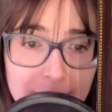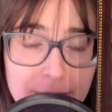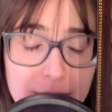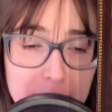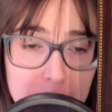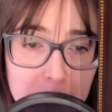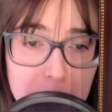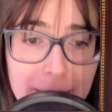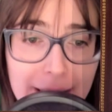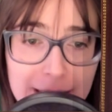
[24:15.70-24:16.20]

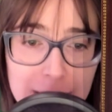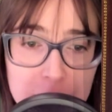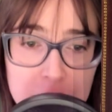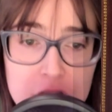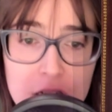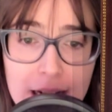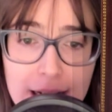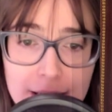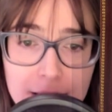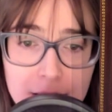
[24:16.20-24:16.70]
feeble-minded
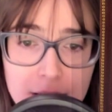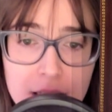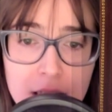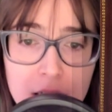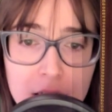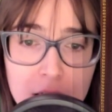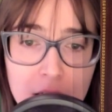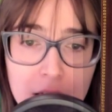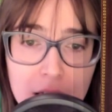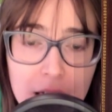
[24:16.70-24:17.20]
child.
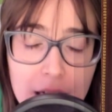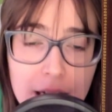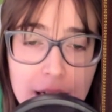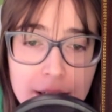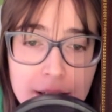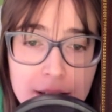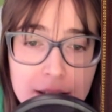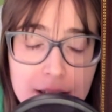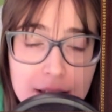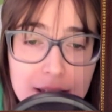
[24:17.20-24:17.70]

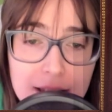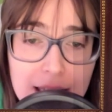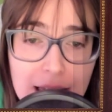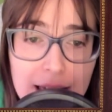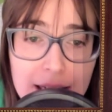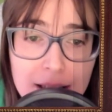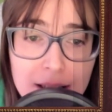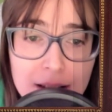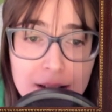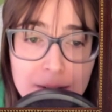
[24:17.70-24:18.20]
And the
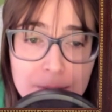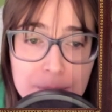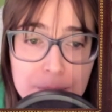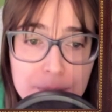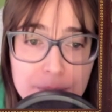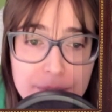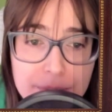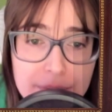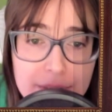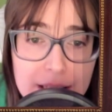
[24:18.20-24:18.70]
thing
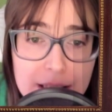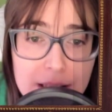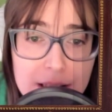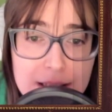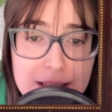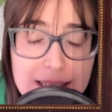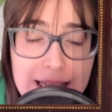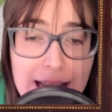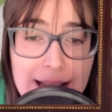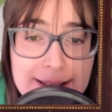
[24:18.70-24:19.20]
that
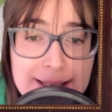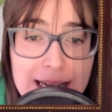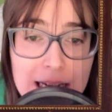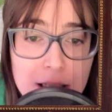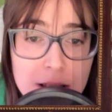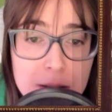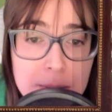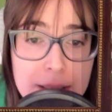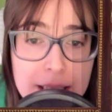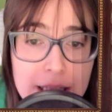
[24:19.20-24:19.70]
stands
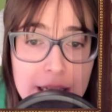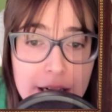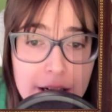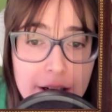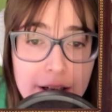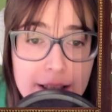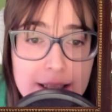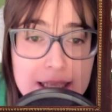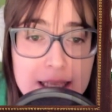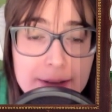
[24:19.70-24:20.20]
out to me
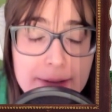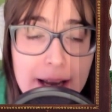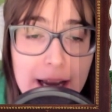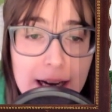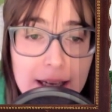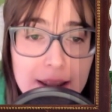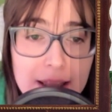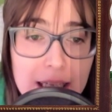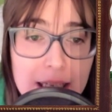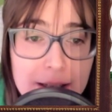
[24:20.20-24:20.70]
there is the
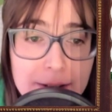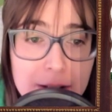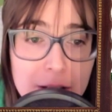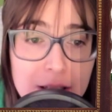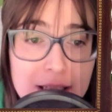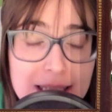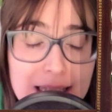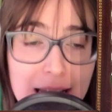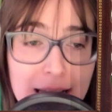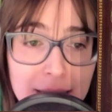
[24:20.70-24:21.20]
fact that if
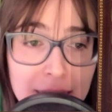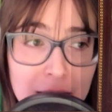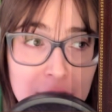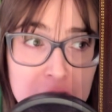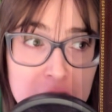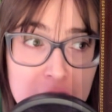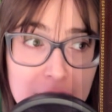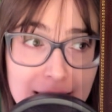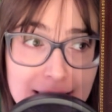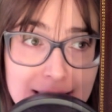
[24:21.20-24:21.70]
they're saying that
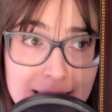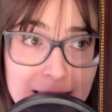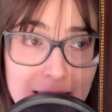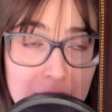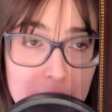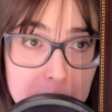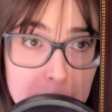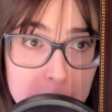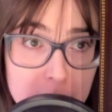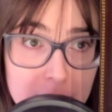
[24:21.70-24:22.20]
she isn't
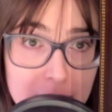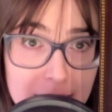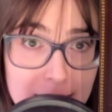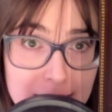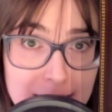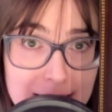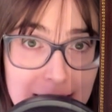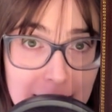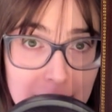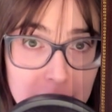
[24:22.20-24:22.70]
able to
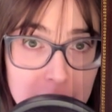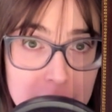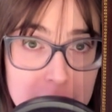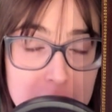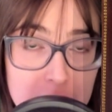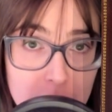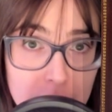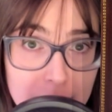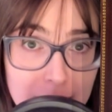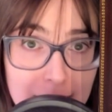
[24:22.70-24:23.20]
consent to
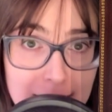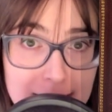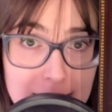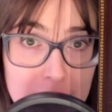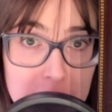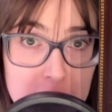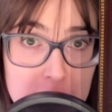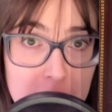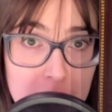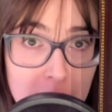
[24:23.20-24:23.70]

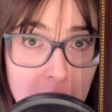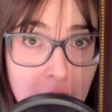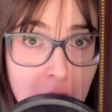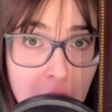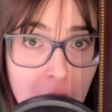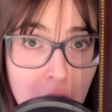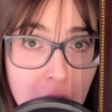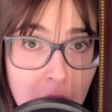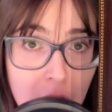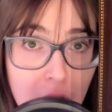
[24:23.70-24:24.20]
sterilization,
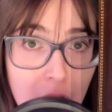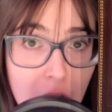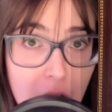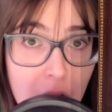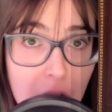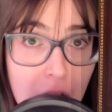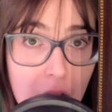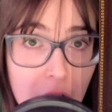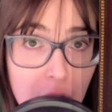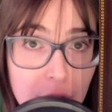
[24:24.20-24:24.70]

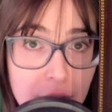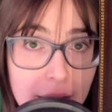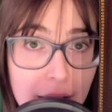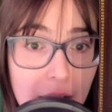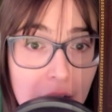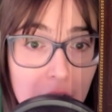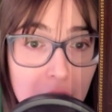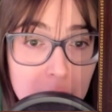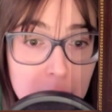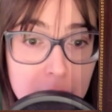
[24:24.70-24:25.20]
how the
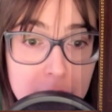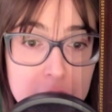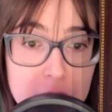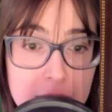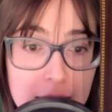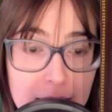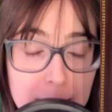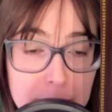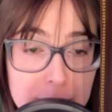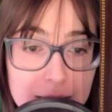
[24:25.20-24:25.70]
hell was
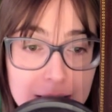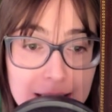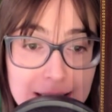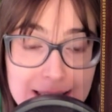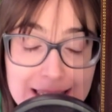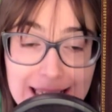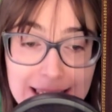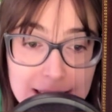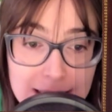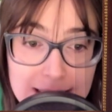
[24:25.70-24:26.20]
she able to
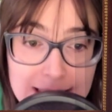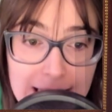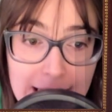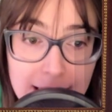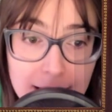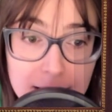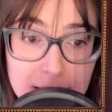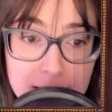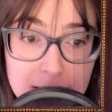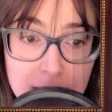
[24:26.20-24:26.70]
consent to
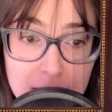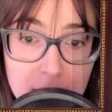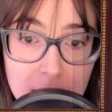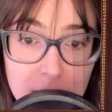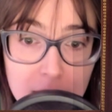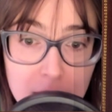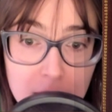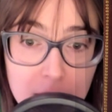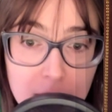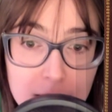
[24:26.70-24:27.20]
sex?
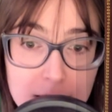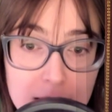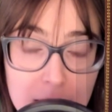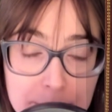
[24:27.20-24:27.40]
To